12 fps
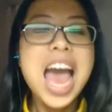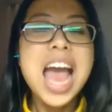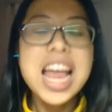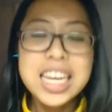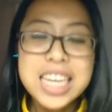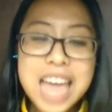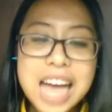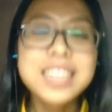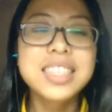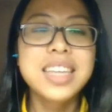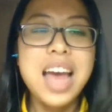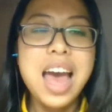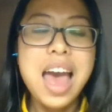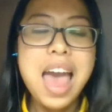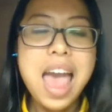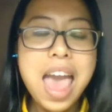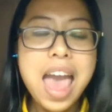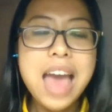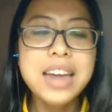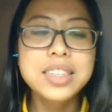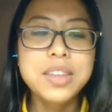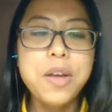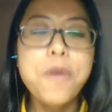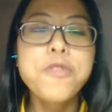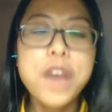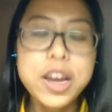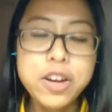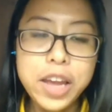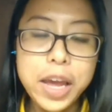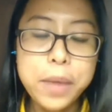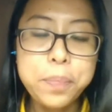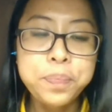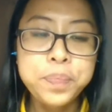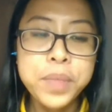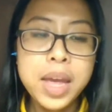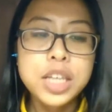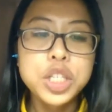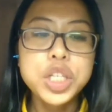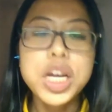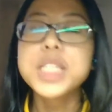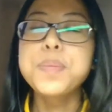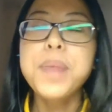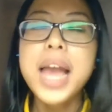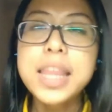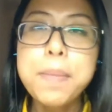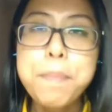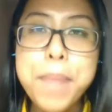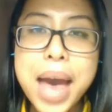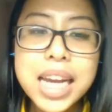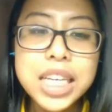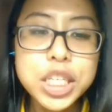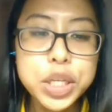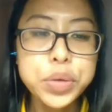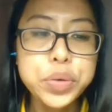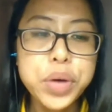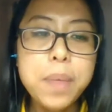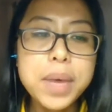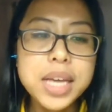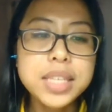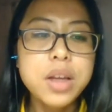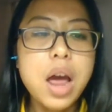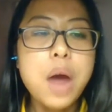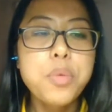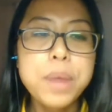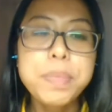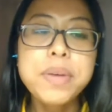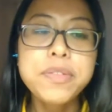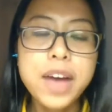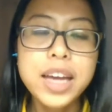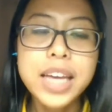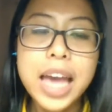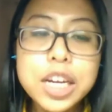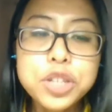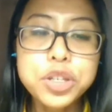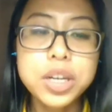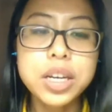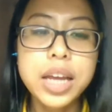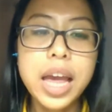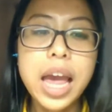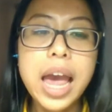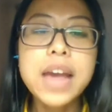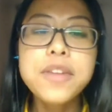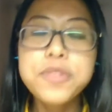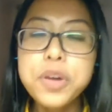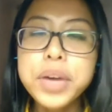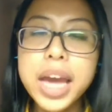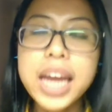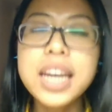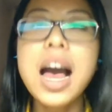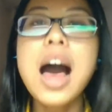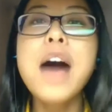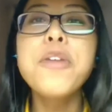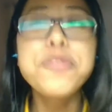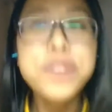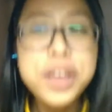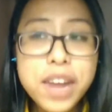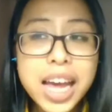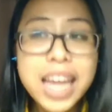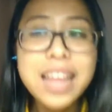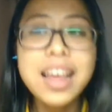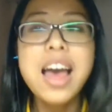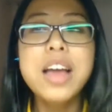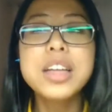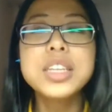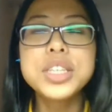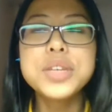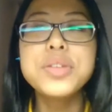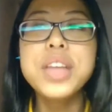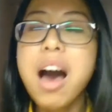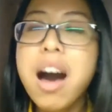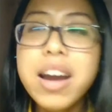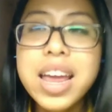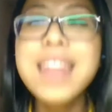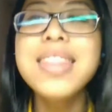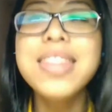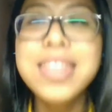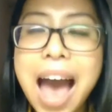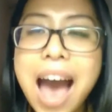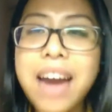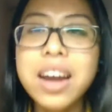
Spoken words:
Yes. And finally, she explained the magnitude of its ramification, evoking a feeling to the audience that